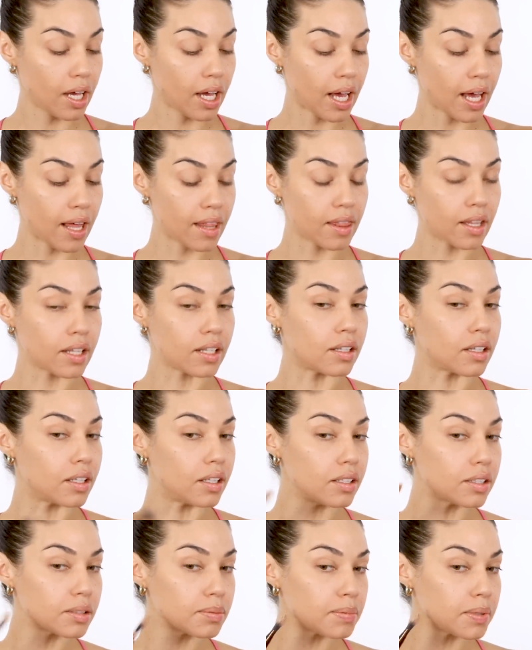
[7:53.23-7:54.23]
And then
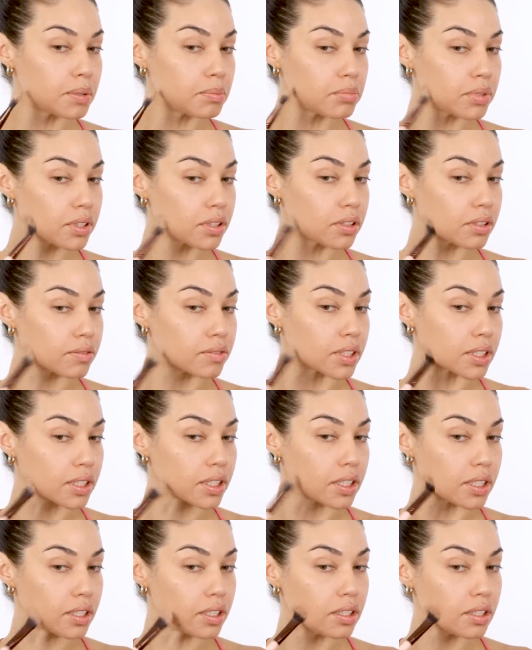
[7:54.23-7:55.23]
this pimple over
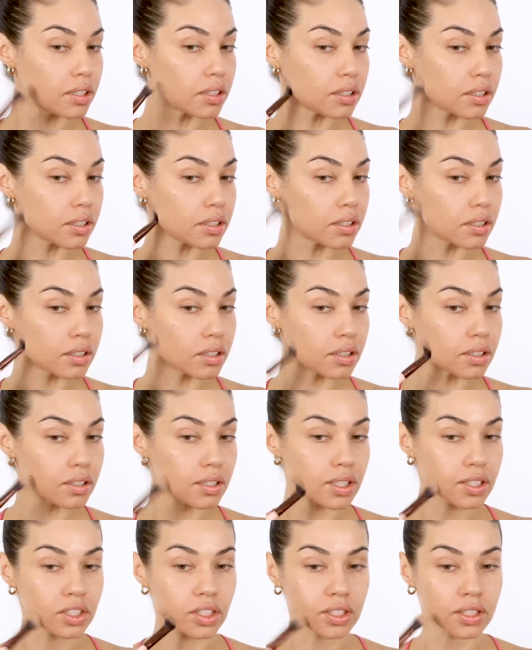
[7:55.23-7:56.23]
here,
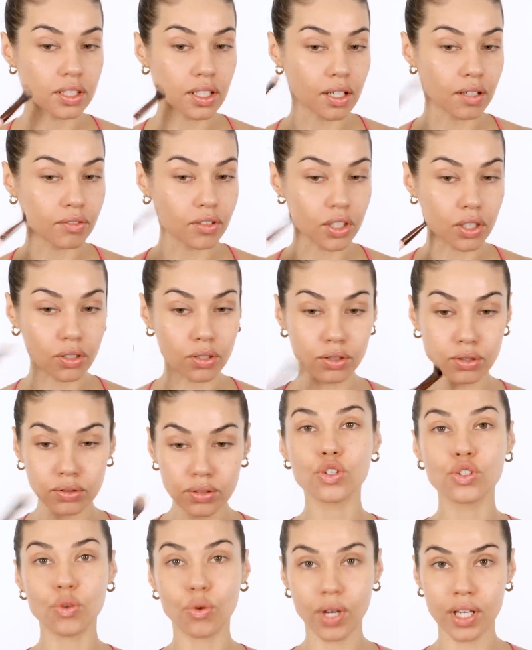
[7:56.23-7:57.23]
let's just cover
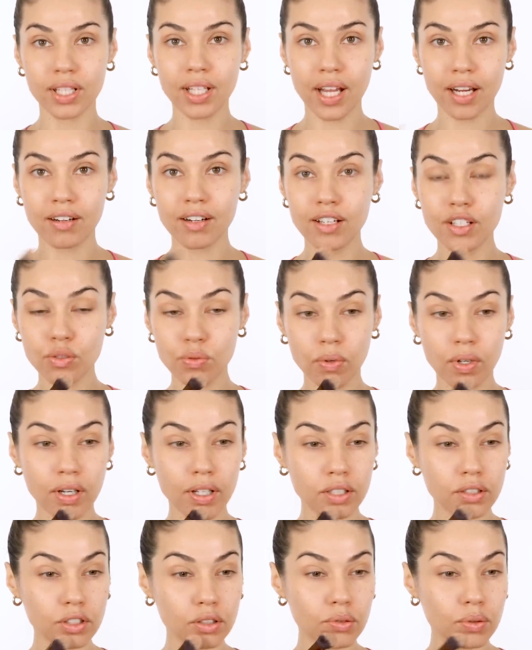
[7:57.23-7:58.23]
those. So in the areas where
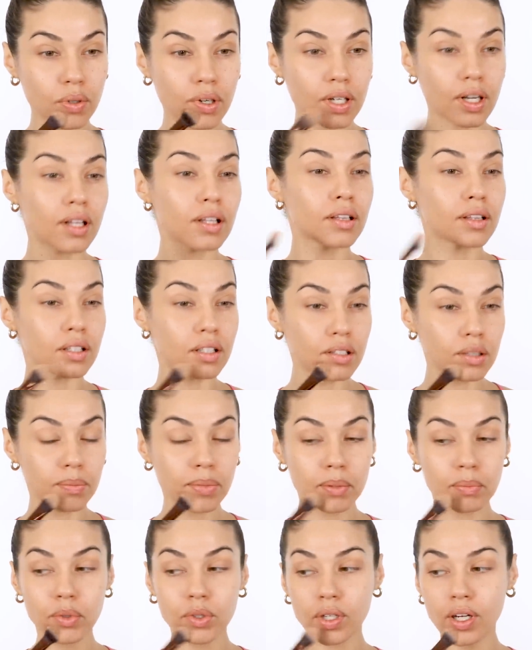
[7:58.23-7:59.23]
I do want a little
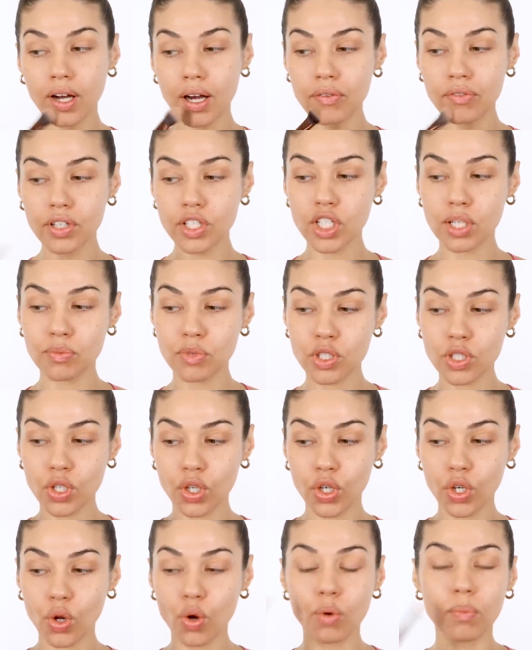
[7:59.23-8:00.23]
bit more coverage, I'm just
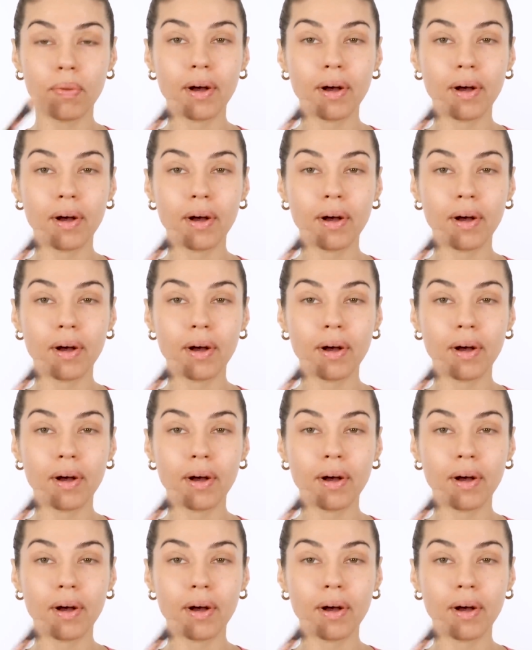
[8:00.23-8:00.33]
gonna go